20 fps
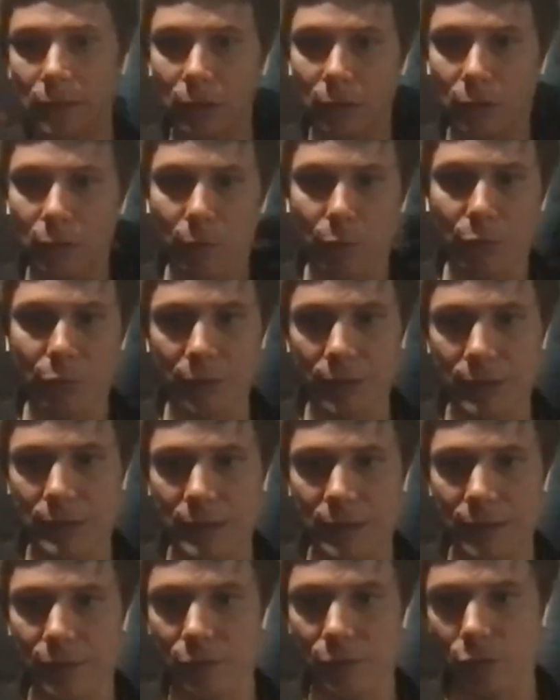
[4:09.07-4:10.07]

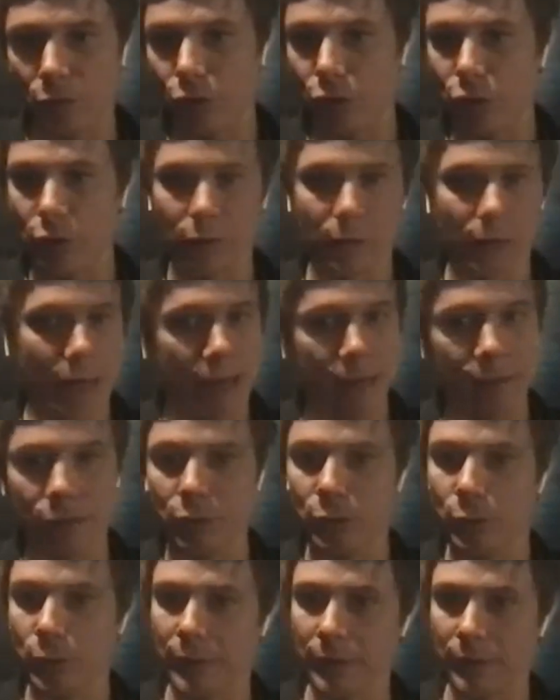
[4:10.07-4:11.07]
comprehensive solution end
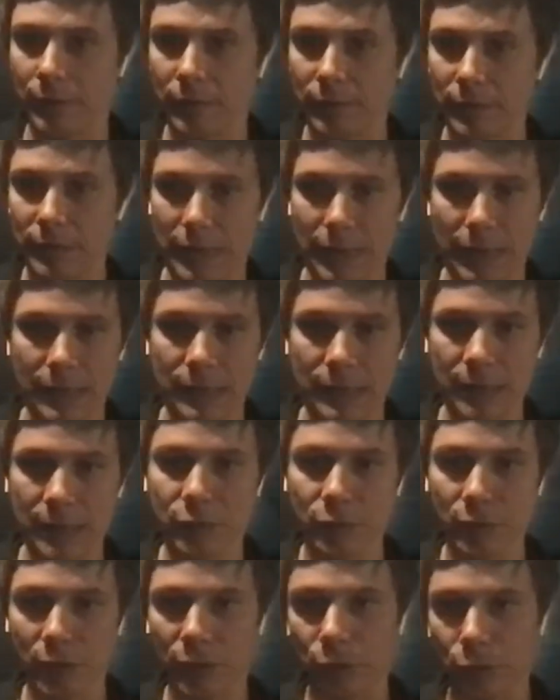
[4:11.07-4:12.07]
to end, and they
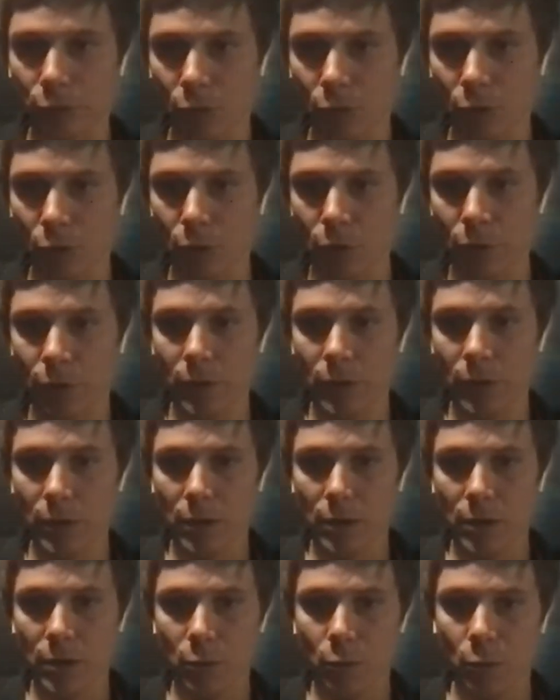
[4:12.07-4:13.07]
try to own
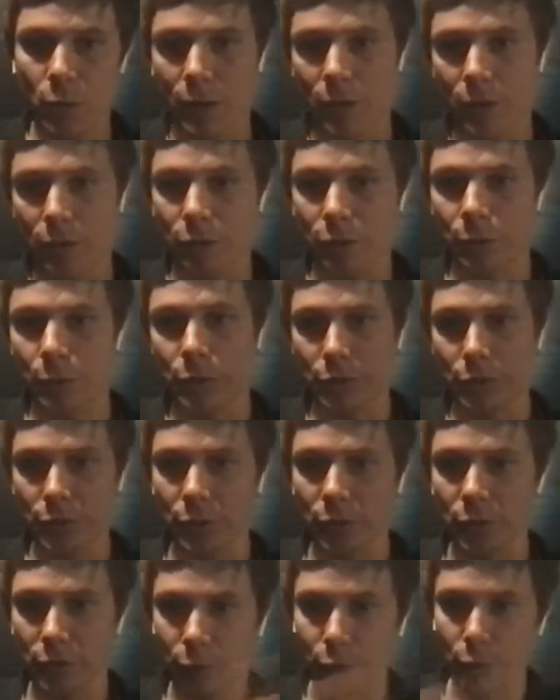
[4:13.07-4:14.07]

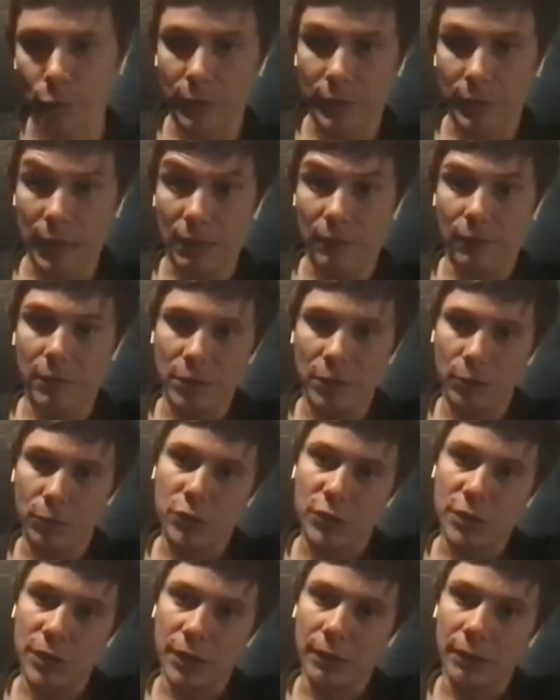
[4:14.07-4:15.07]
100% of your data value
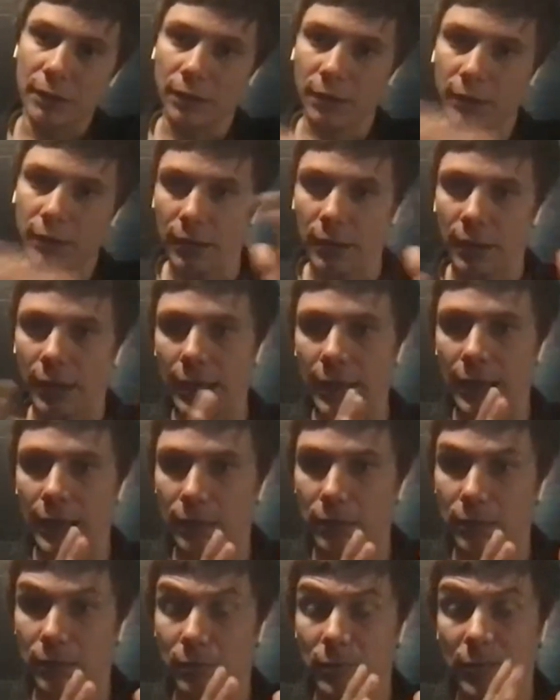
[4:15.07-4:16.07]
chain.
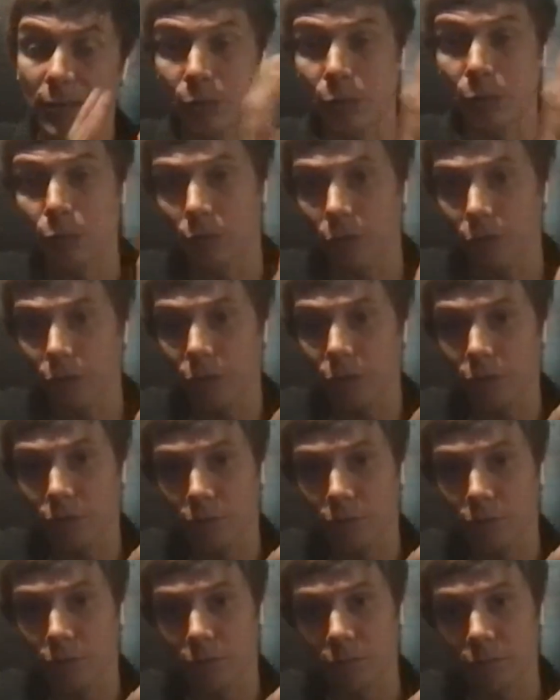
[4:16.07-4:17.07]
And that works
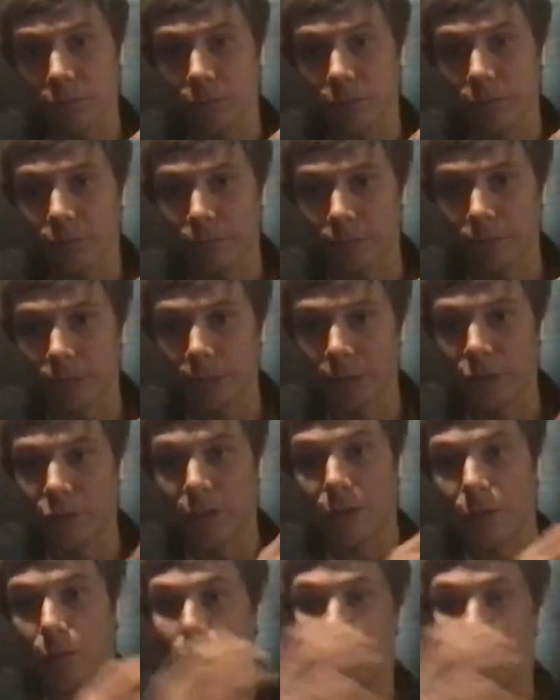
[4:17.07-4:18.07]
in
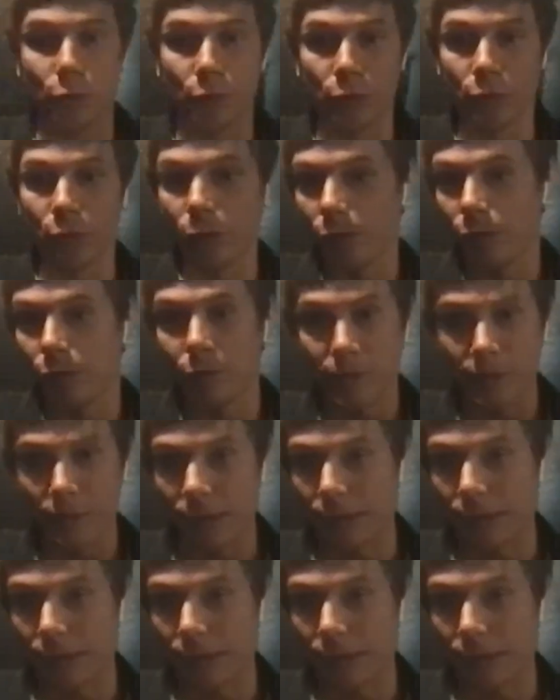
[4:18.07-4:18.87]
general, you, you, start